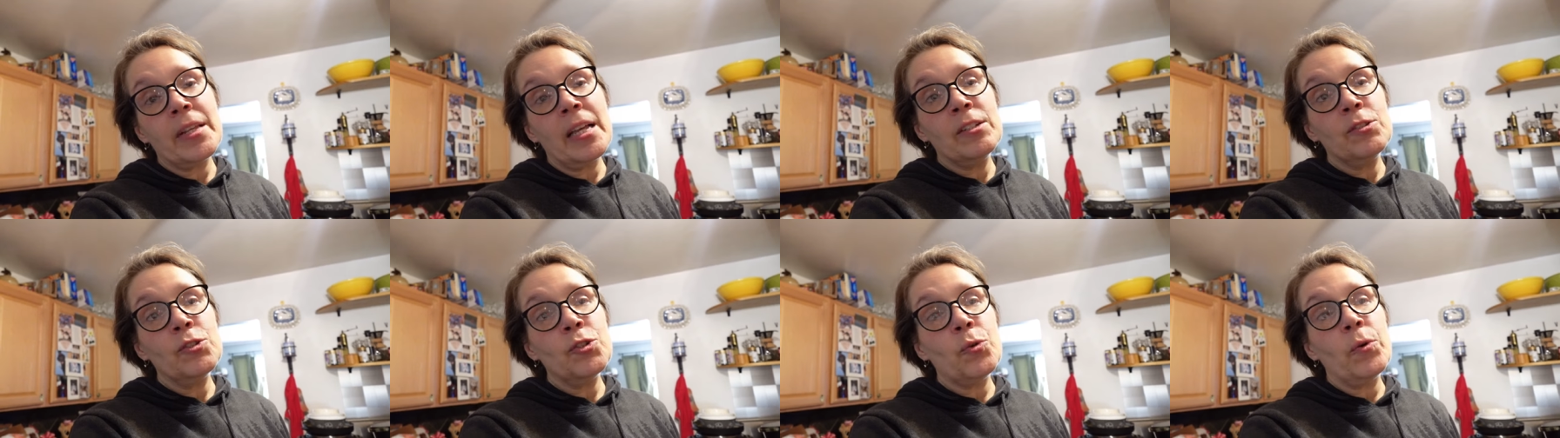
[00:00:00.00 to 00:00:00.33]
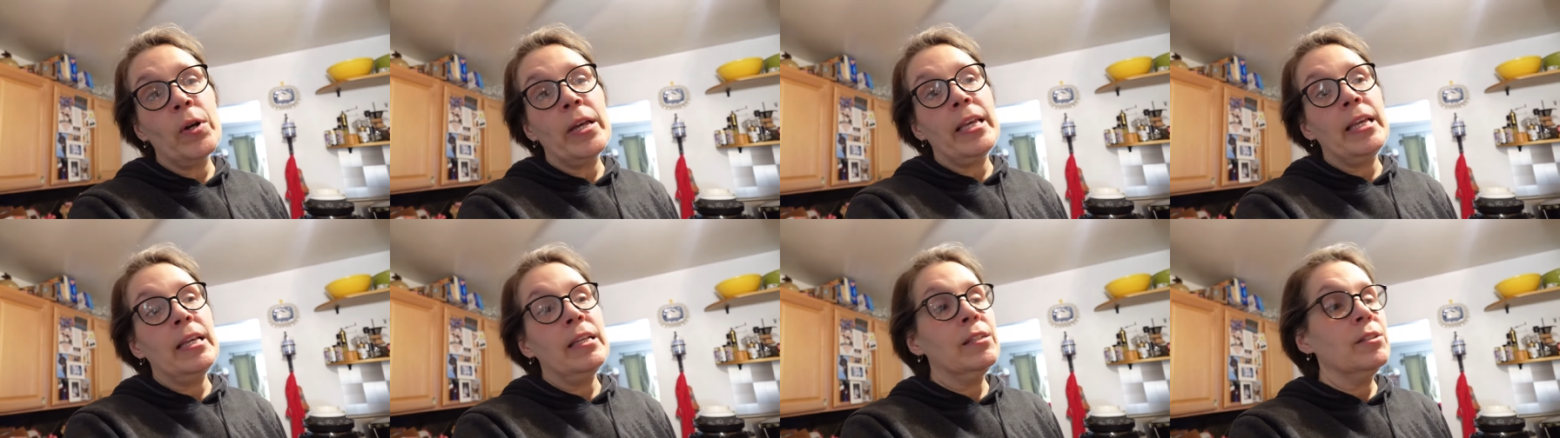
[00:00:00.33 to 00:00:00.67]
Enjoy
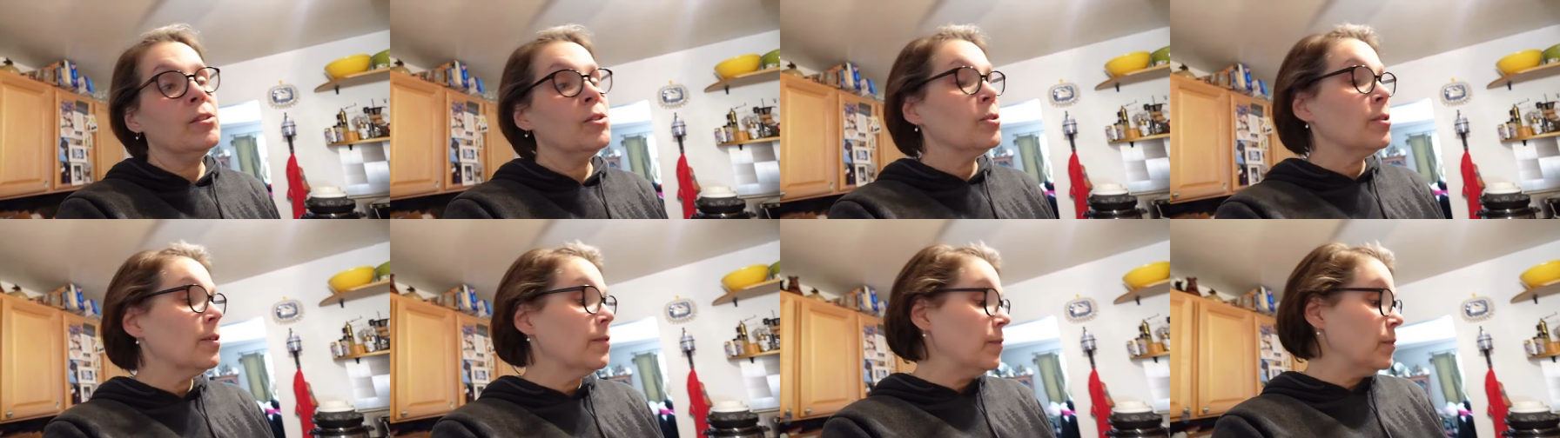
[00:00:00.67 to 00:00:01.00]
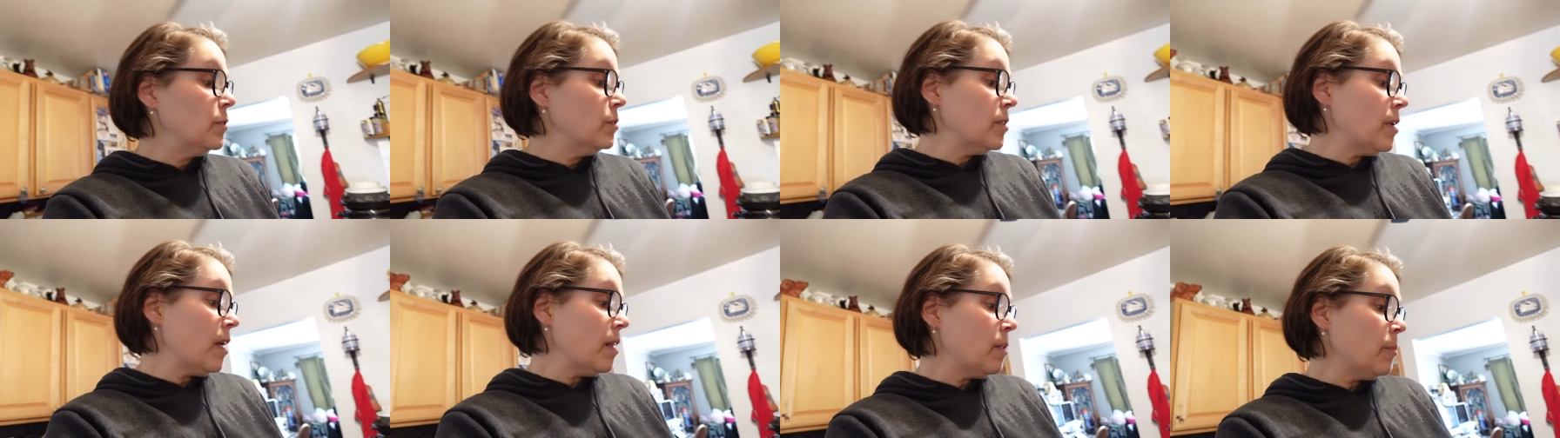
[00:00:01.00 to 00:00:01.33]
Easter if you
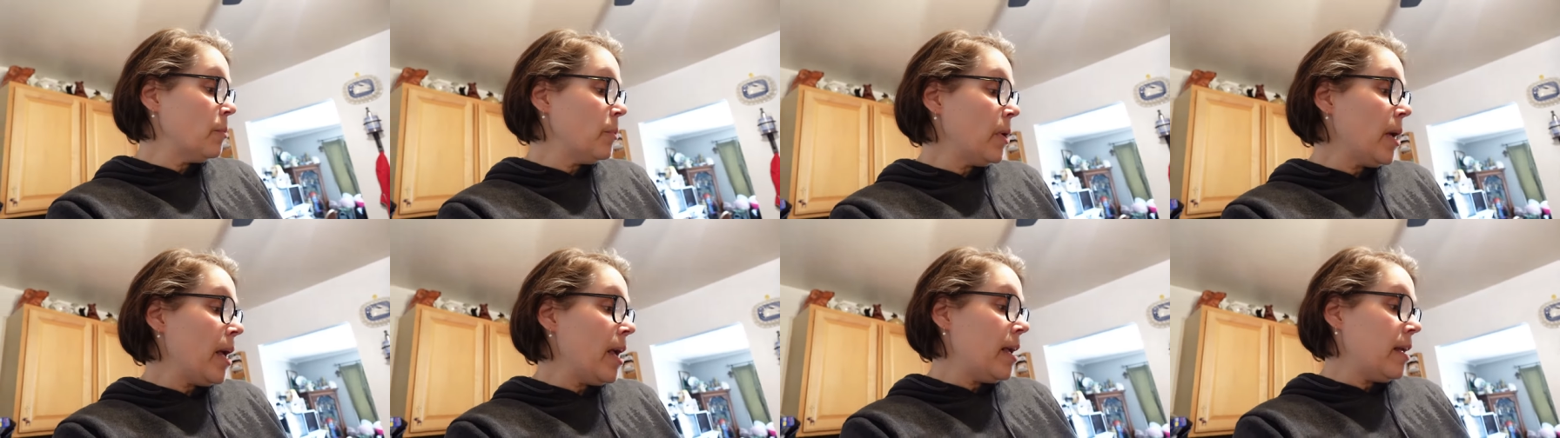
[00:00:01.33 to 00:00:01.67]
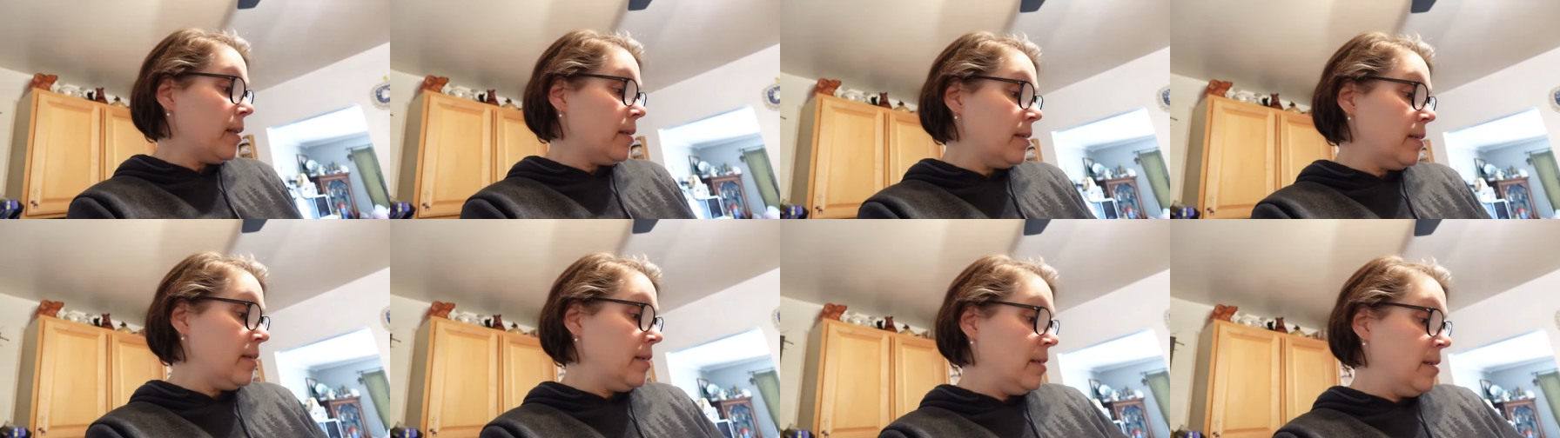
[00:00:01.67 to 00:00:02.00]
celebrate.